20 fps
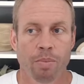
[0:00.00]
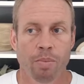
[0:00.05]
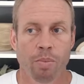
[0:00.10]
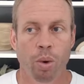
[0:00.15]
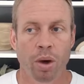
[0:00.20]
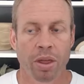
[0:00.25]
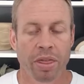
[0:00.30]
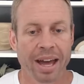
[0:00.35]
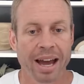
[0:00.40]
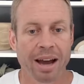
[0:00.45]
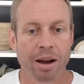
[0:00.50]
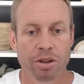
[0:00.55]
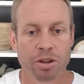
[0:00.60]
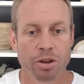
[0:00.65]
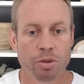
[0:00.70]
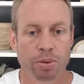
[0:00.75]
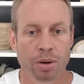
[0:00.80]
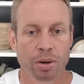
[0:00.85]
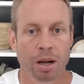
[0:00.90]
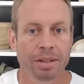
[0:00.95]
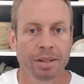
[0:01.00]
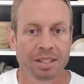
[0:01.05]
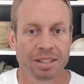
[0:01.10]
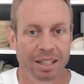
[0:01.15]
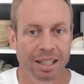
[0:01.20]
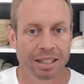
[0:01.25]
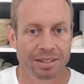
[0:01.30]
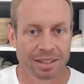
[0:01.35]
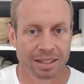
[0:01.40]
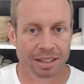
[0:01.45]
without you
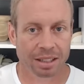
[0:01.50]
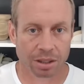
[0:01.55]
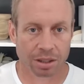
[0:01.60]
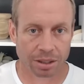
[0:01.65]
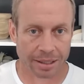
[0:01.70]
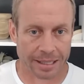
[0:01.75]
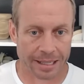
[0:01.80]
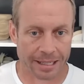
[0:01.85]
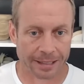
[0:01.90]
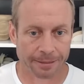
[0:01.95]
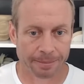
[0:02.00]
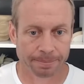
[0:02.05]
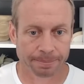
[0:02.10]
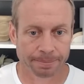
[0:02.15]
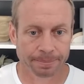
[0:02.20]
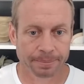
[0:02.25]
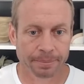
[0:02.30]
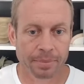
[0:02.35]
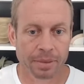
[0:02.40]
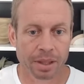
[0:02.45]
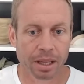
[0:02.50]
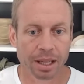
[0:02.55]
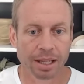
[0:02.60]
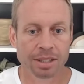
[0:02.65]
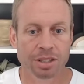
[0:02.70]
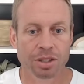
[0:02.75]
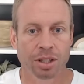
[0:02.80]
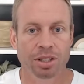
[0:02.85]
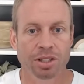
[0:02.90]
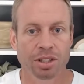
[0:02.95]
promising a single lead?
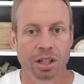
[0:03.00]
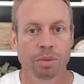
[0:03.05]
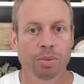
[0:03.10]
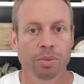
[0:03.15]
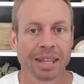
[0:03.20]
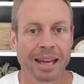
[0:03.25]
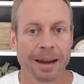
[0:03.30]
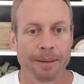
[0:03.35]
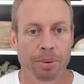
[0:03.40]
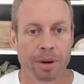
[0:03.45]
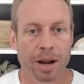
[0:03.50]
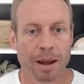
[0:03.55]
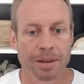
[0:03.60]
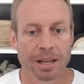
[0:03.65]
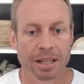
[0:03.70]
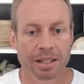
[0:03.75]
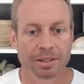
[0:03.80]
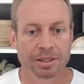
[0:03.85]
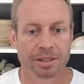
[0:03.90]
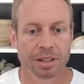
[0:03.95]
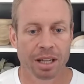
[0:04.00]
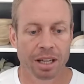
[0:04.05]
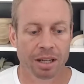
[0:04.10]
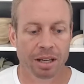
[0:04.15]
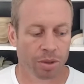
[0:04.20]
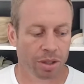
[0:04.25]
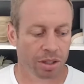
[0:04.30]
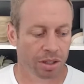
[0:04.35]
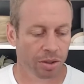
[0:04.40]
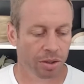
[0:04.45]
And so I started with that premise.
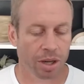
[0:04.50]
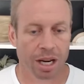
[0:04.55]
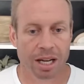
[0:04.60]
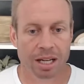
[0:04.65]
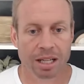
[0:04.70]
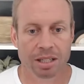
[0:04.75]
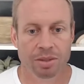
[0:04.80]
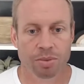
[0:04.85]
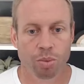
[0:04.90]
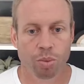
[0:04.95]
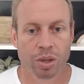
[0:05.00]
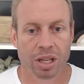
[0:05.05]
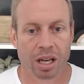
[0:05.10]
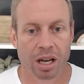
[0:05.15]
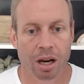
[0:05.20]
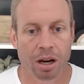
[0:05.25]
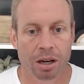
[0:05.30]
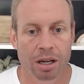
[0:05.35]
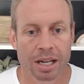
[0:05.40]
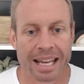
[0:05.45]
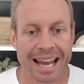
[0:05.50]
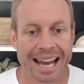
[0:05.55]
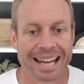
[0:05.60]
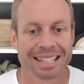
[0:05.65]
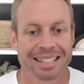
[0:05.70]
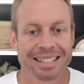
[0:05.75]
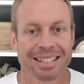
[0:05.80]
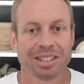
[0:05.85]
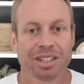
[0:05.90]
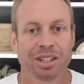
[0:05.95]
And what's great is we already
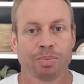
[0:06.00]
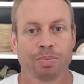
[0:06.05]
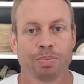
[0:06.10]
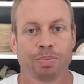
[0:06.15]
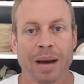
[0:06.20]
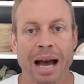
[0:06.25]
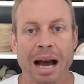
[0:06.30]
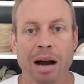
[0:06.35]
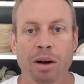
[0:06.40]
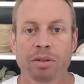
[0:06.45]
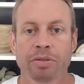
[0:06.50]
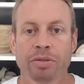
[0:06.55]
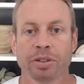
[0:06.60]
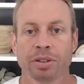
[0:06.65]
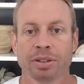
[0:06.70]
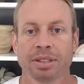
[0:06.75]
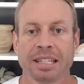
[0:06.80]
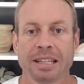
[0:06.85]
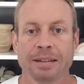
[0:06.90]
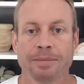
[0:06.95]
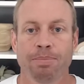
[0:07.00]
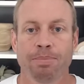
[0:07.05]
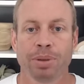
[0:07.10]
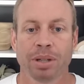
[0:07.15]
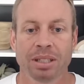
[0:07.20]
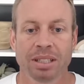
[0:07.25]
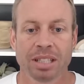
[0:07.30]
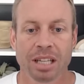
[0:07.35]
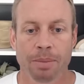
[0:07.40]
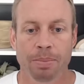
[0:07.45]
had such a powerful team
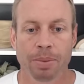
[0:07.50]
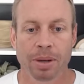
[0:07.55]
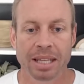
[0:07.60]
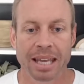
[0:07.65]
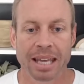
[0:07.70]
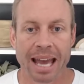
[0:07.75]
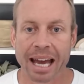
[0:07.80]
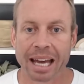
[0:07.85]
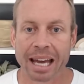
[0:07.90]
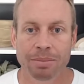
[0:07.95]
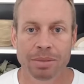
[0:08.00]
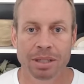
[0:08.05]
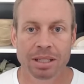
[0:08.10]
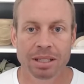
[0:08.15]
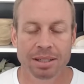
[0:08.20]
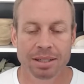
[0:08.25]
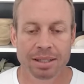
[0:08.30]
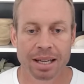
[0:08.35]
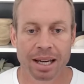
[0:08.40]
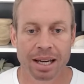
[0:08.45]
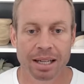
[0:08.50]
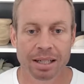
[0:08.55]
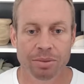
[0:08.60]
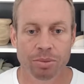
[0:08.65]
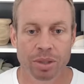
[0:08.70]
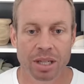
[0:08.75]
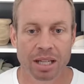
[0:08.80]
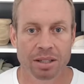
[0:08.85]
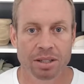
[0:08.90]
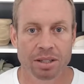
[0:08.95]
built up on the admin
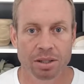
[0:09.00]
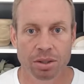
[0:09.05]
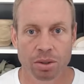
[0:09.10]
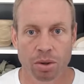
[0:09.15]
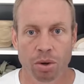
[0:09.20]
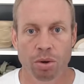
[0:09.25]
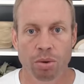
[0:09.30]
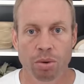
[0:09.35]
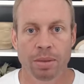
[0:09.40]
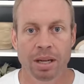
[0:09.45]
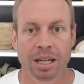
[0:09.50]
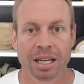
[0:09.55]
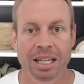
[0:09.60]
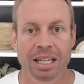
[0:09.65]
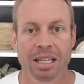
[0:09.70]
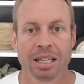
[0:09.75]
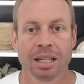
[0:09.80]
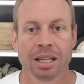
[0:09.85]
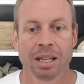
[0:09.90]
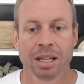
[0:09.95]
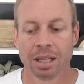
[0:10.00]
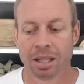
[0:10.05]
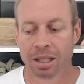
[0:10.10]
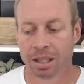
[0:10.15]
side. We had so many